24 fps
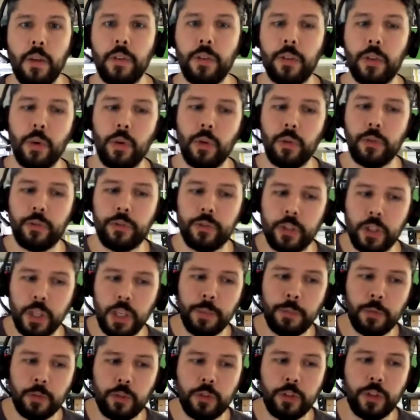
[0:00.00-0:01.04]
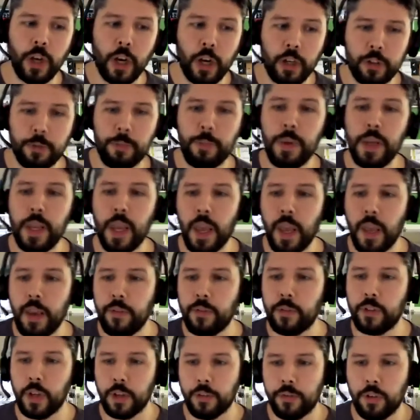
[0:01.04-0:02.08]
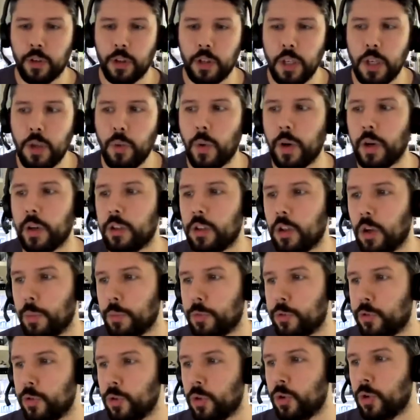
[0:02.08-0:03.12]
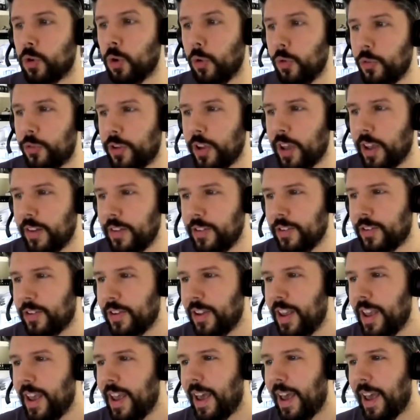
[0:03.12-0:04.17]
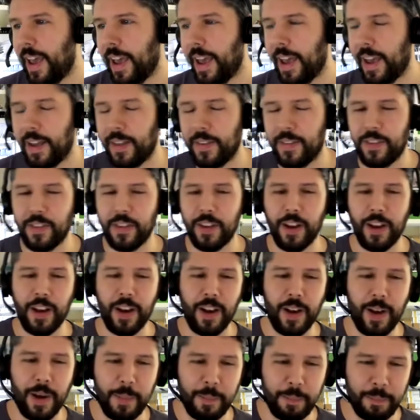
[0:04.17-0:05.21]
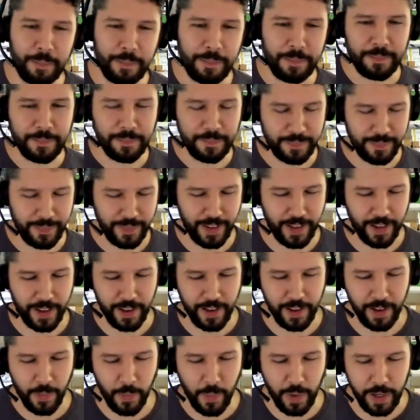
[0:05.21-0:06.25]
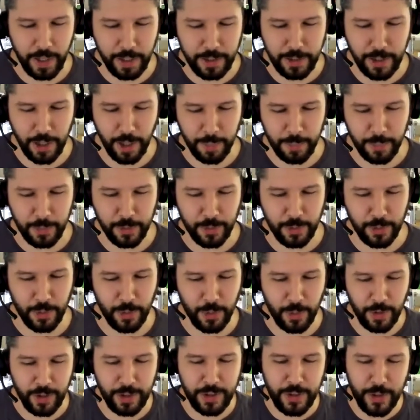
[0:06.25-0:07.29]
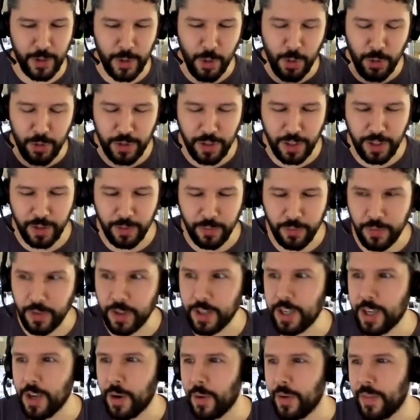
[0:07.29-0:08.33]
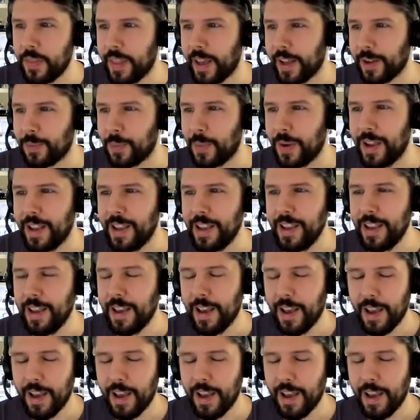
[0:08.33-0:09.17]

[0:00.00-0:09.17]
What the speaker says: The Teams does behave differently when it comes to content and when it comes to using video in that way.